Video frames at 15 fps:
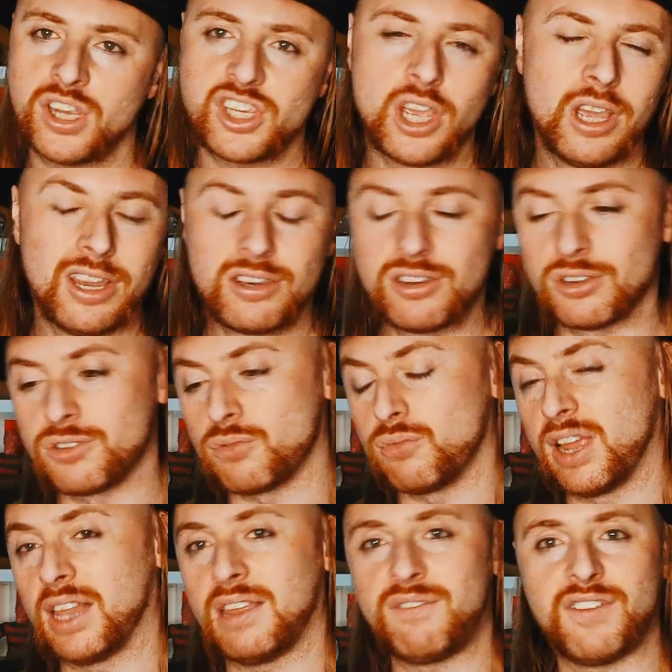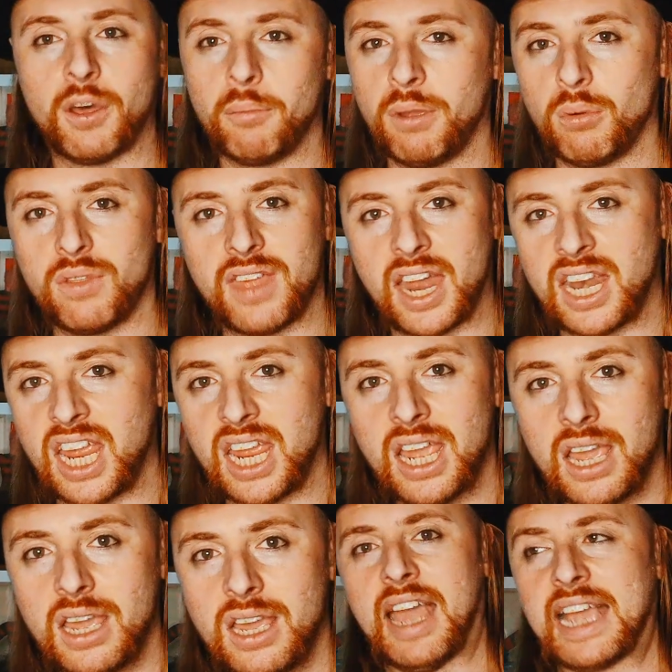which doesn't really fill me with
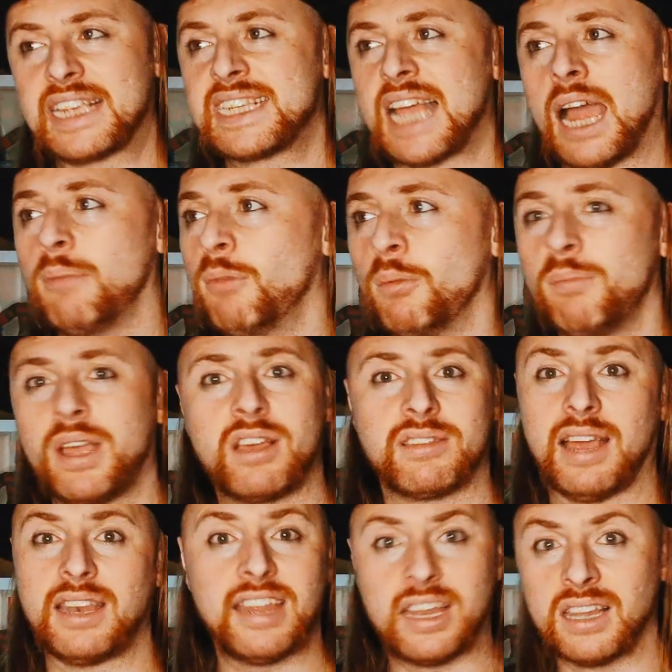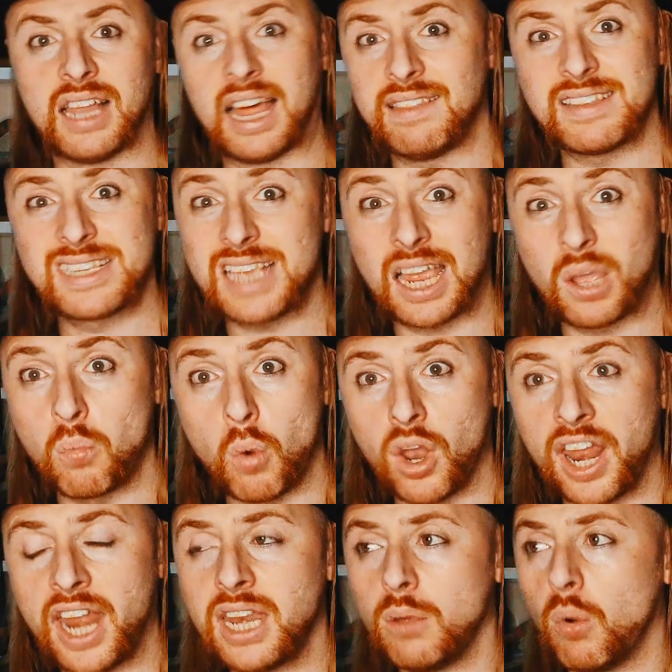any excitement because I didn't like the second
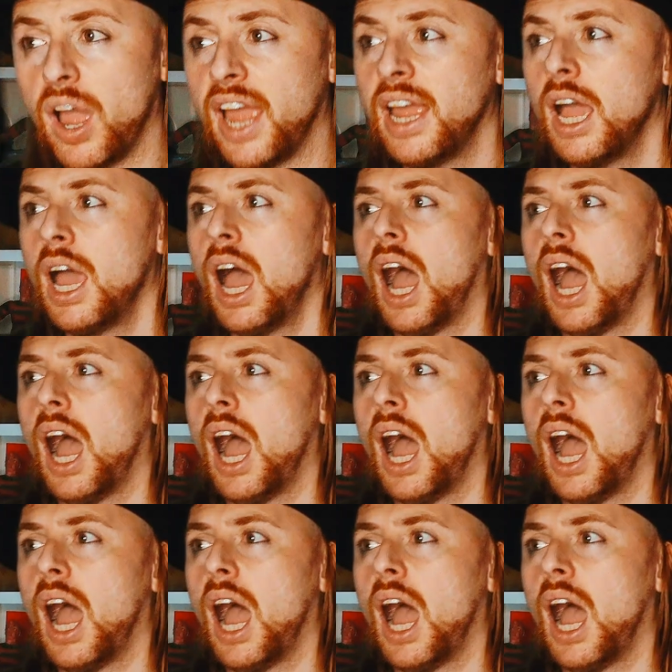one anyway.